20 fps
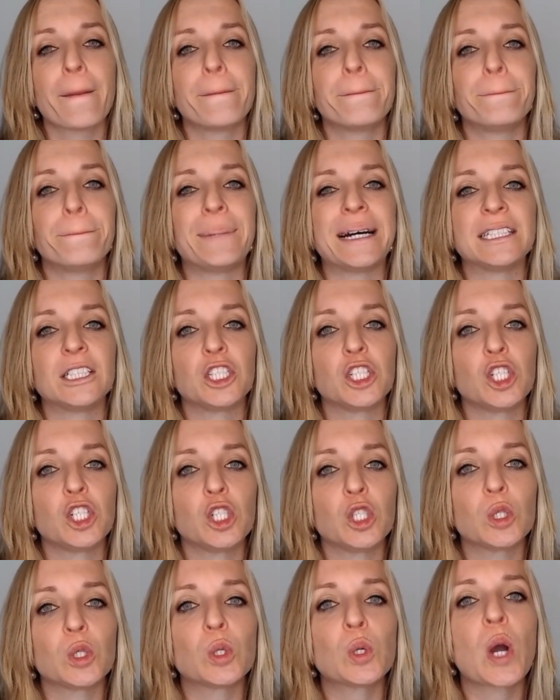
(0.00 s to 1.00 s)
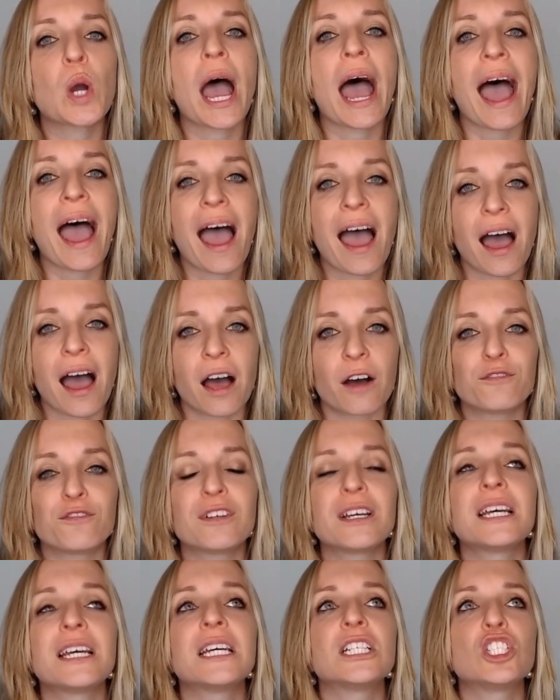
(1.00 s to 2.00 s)
but you have
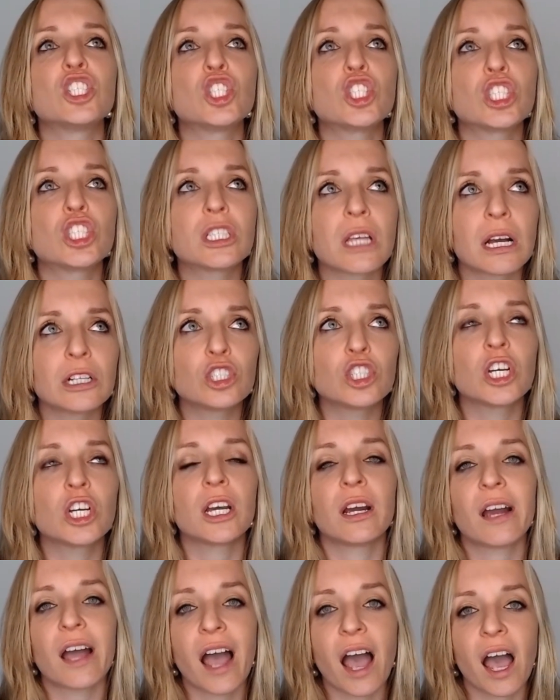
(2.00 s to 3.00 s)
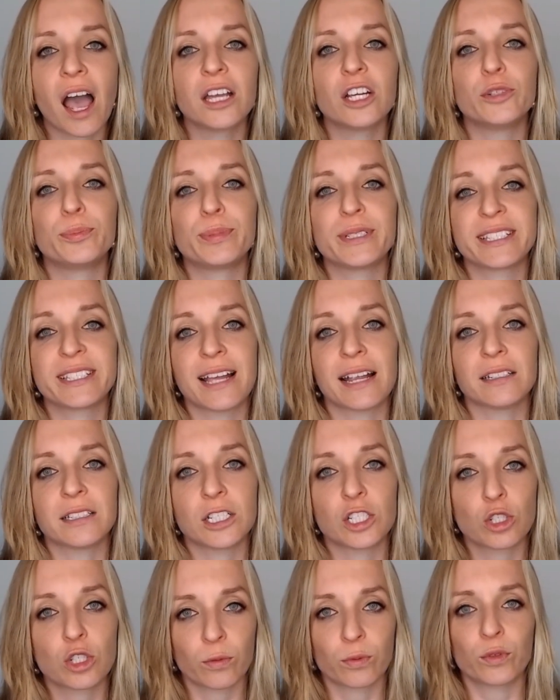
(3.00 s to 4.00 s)
such a higher
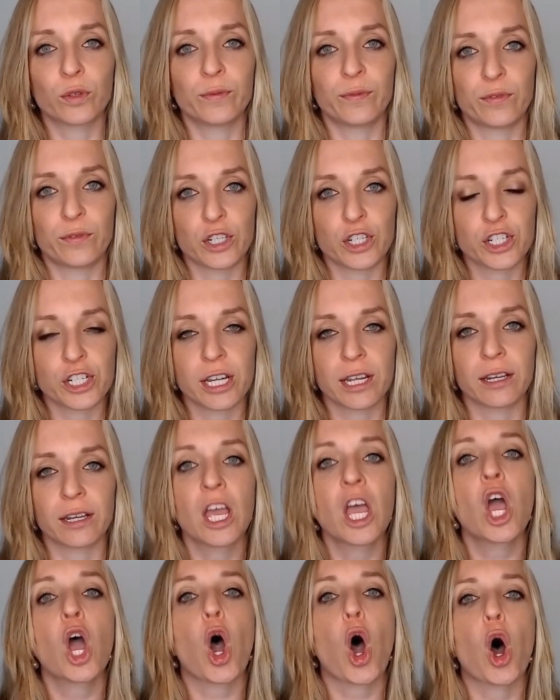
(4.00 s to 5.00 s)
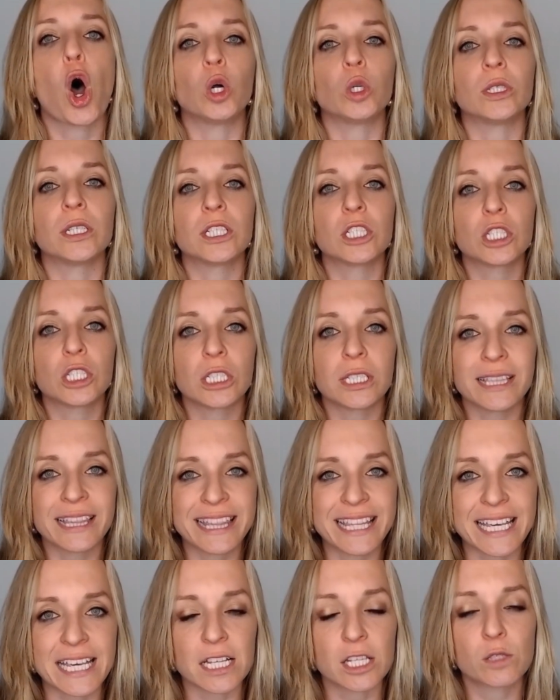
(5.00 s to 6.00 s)
percentage of conversion on
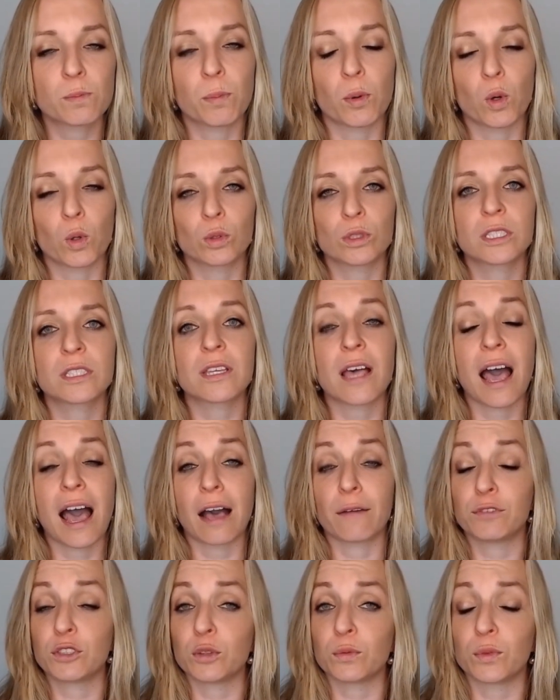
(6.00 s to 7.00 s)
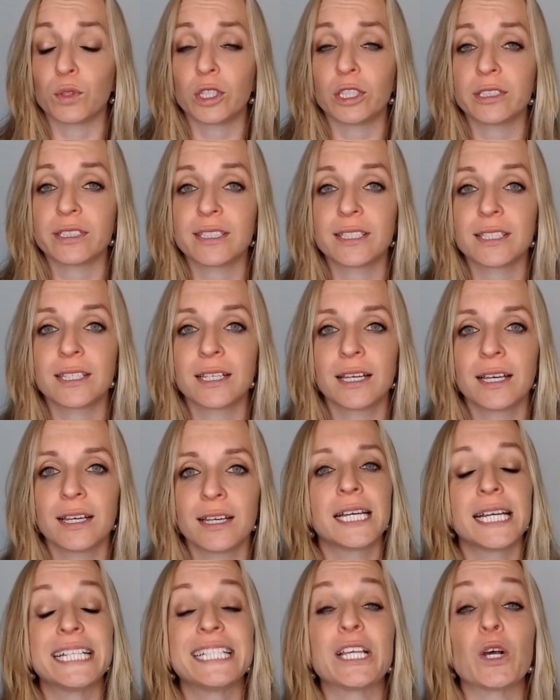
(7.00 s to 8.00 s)
these posts afterwards.
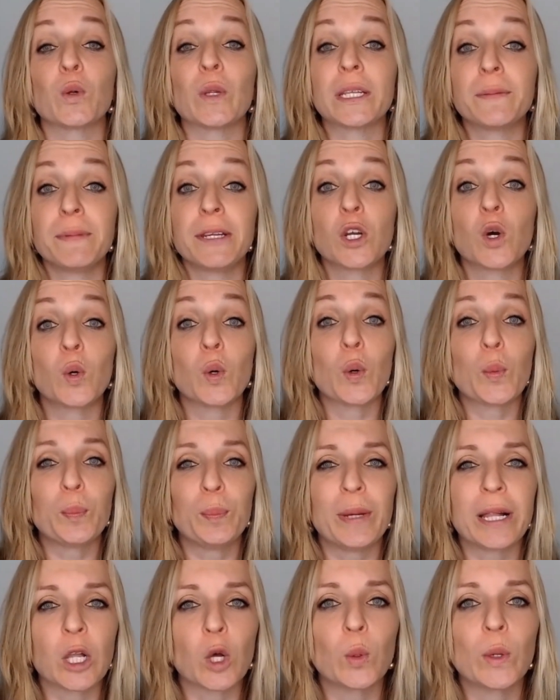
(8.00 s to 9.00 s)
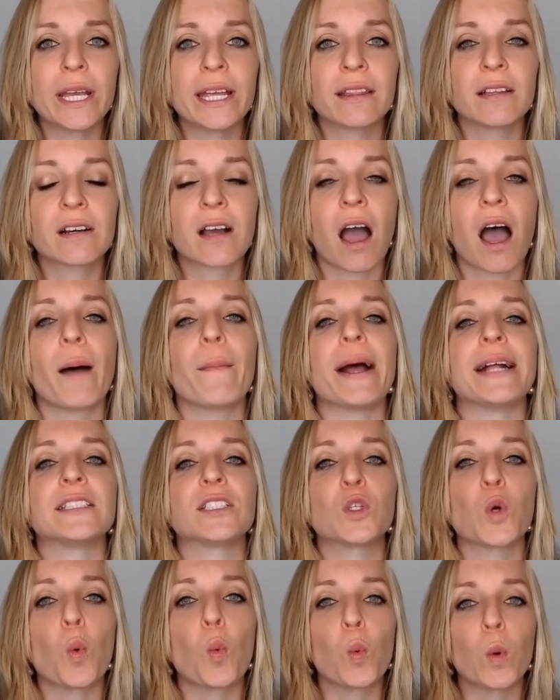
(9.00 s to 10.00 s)
So let me know below in the
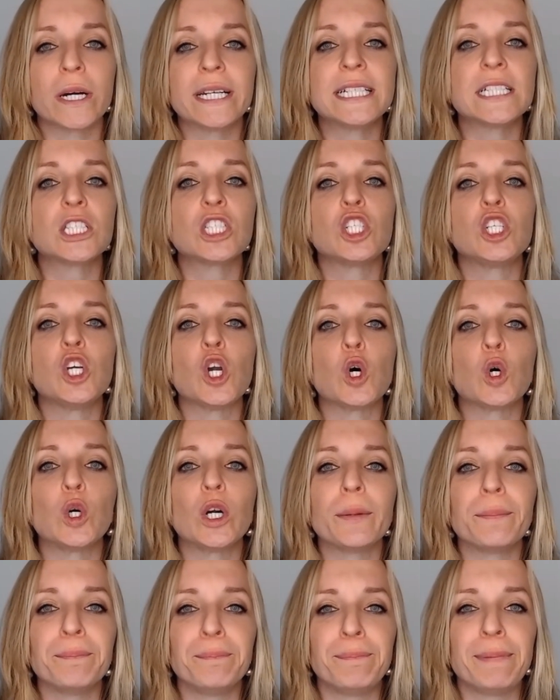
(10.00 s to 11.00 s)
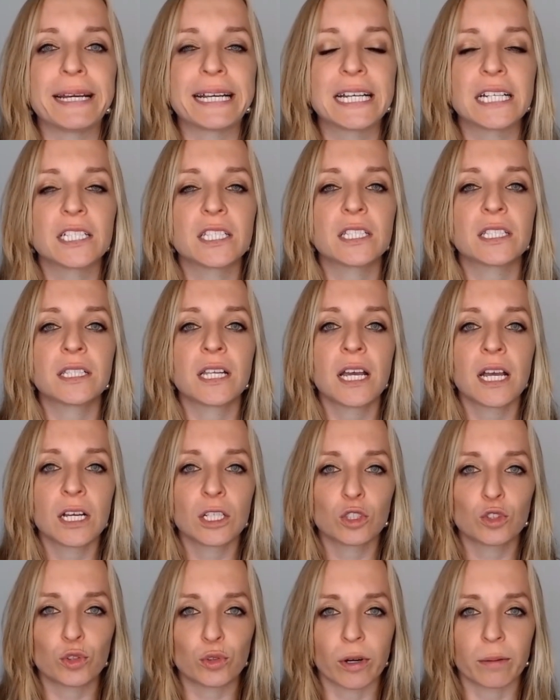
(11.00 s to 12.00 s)
comments, what is your biggest
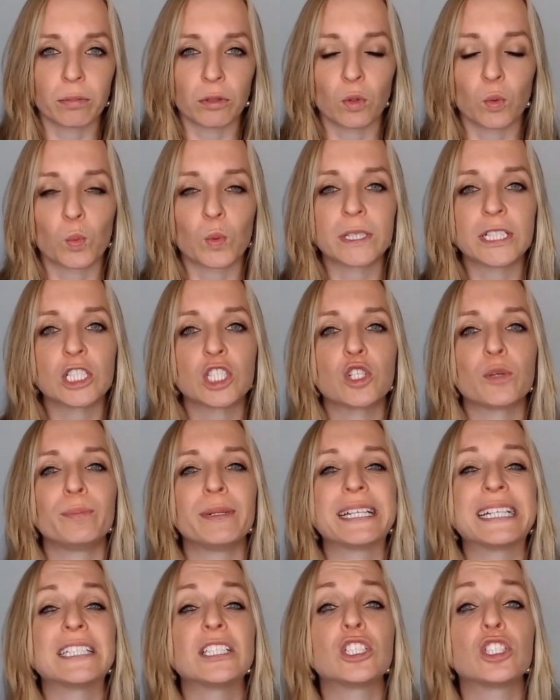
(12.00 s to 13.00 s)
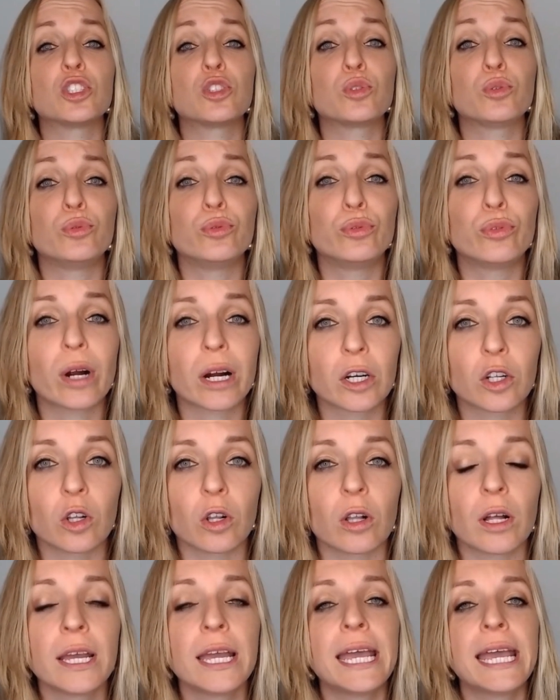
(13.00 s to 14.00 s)
trouble? What is your biggest
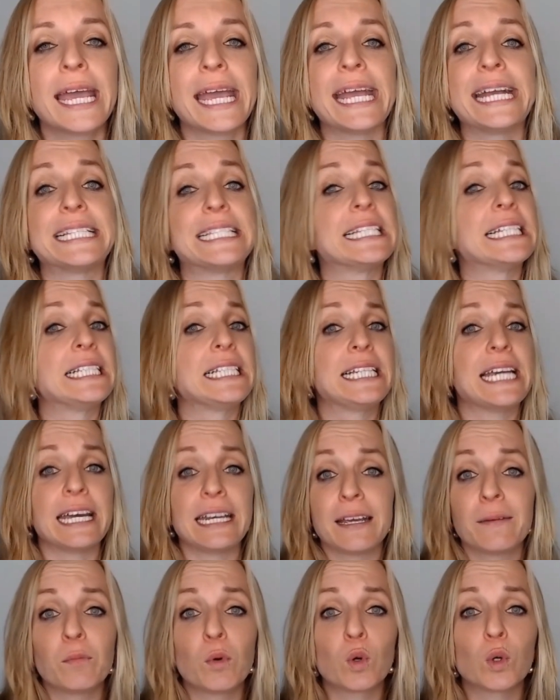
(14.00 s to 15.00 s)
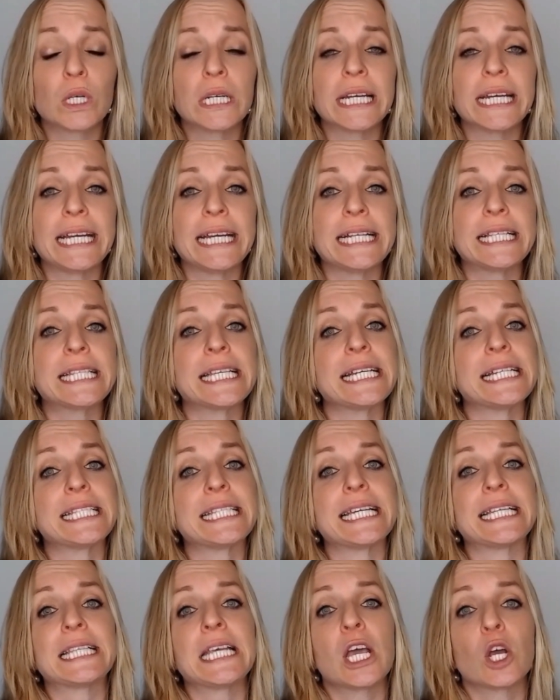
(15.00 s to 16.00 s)
struggle? Is it getting more leads? Is
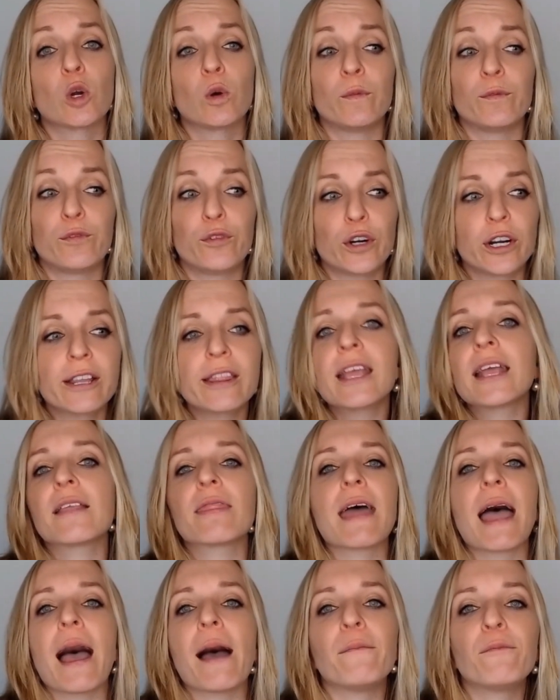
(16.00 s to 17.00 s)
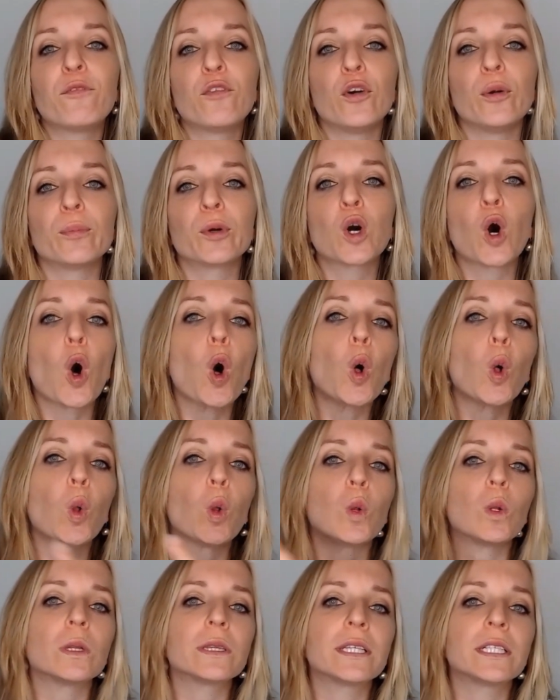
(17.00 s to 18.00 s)
it converting them from
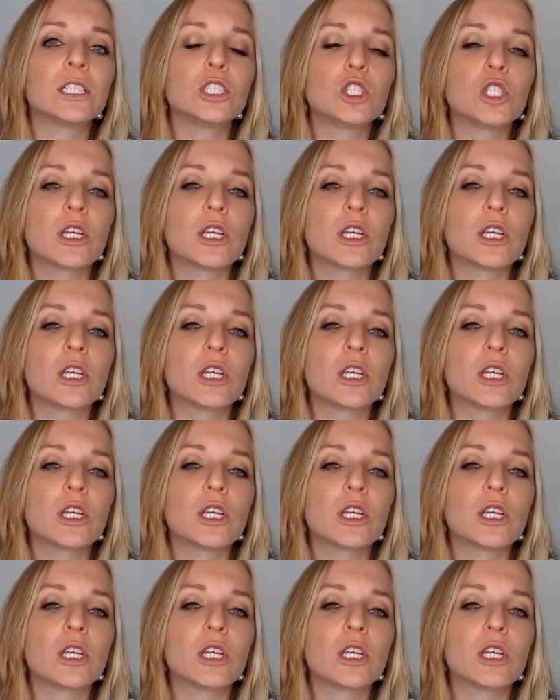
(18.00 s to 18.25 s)
cold to